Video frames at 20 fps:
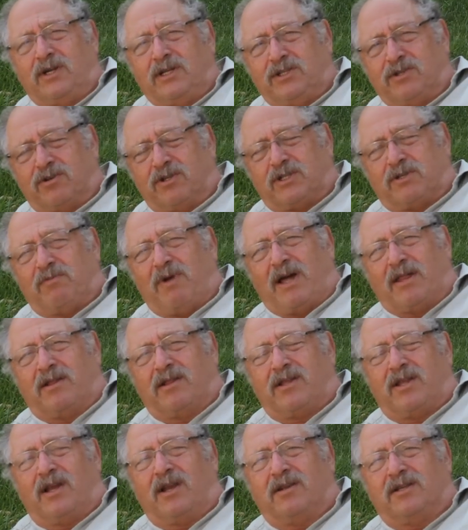A Jewish mother
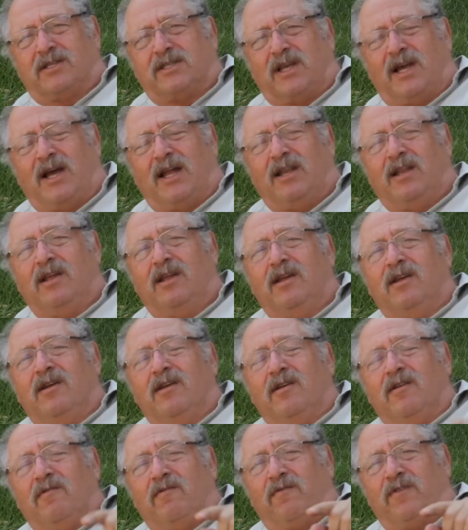tell her son,
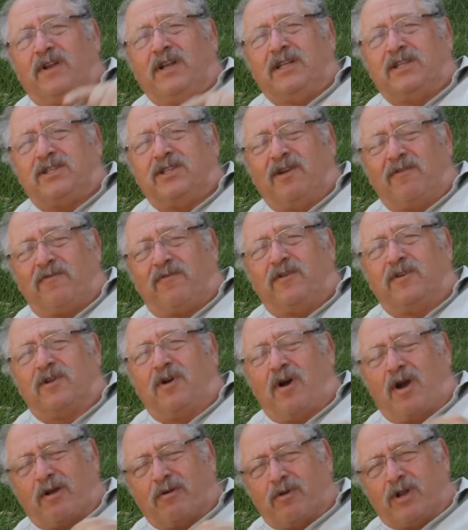finish the food
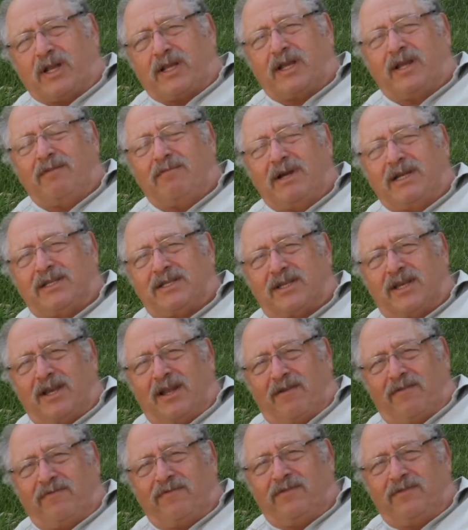or I will kill myself.